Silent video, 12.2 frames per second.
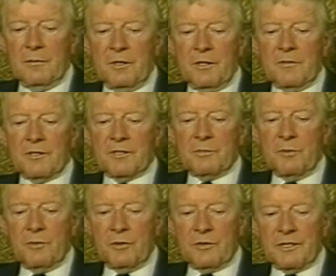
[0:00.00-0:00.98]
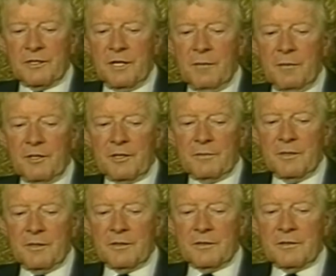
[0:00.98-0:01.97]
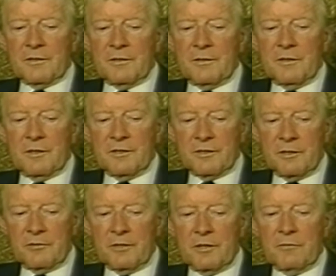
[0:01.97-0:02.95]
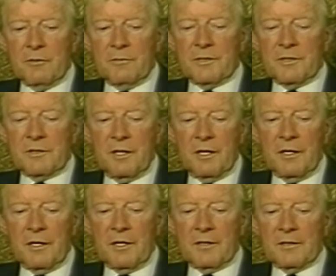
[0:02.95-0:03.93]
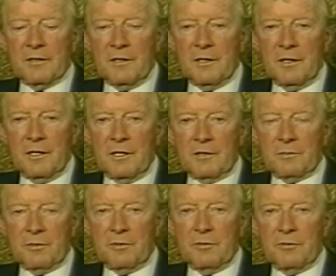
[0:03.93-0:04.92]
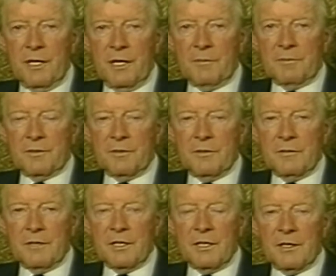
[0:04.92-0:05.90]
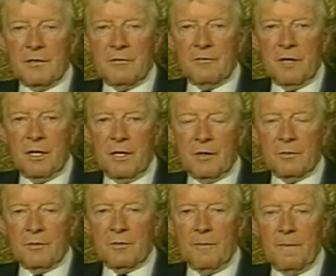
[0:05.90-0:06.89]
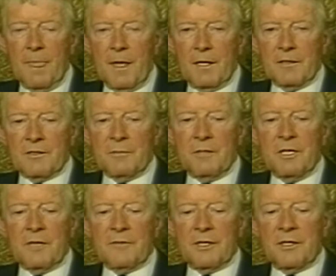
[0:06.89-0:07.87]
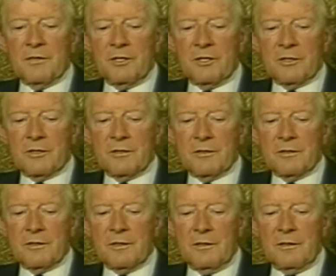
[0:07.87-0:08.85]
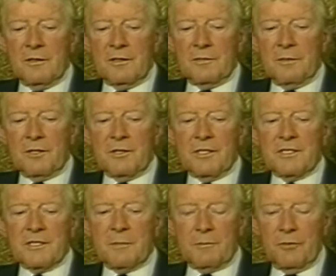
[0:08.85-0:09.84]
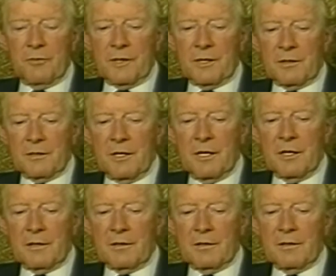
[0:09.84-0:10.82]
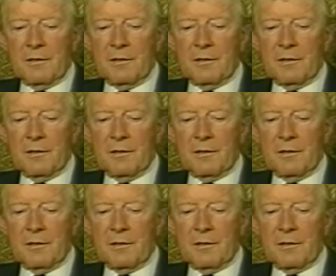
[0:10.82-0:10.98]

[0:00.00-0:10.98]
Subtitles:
But in the smaller establishments, in consulting rooms and clinics, it's proved absolutely invaluable. So many of the conditions, especially simple things like,